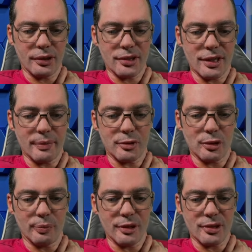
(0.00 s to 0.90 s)
the same to
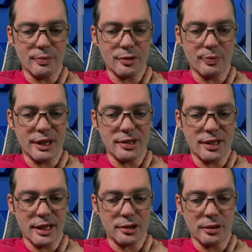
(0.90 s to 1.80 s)
open some space.
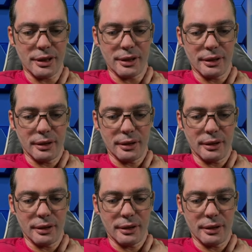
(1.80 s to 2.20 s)
Actually,